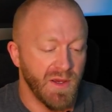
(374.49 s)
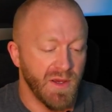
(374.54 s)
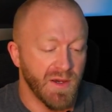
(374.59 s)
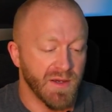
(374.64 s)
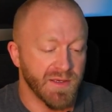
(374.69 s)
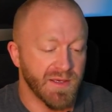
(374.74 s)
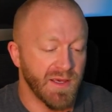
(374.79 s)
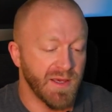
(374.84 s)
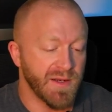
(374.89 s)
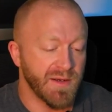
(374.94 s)

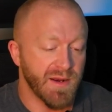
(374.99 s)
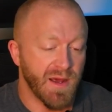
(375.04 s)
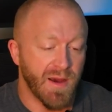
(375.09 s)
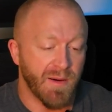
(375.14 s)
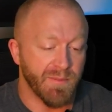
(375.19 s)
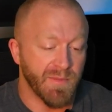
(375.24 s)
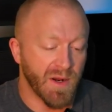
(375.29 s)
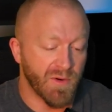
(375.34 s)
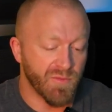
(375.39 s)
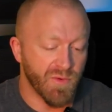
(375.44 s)
Again,
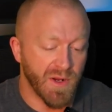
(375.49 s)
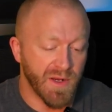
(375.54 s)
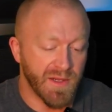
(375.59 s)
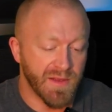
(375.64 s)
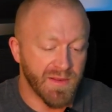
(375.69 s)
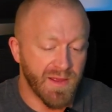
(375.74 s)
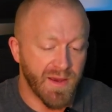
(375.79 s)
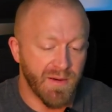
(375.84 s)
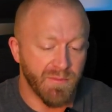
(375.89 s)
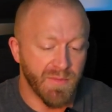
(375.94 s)
I'm not
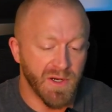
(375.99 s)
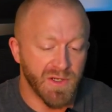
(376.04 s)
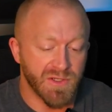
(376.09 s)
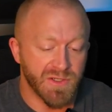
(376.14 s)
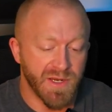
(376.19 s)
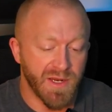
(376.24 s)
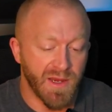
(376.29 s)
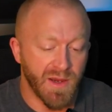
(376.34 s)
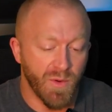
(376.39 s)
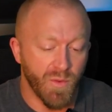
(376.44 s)
running that much
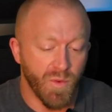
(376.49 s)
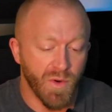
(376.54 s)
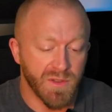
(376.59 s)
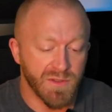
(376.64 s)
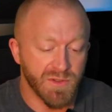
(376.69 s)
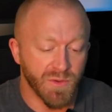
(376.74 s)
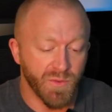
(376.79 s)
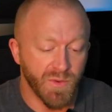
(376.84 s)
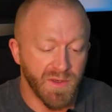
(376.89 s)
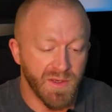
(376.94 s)
now,
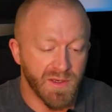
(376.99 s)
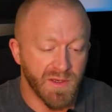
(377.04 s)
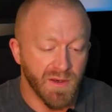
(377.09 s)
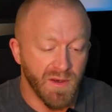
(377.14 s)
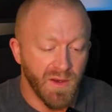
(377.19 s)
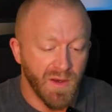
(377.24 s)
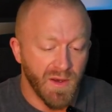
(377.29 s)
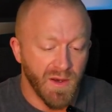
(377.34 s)
once a week,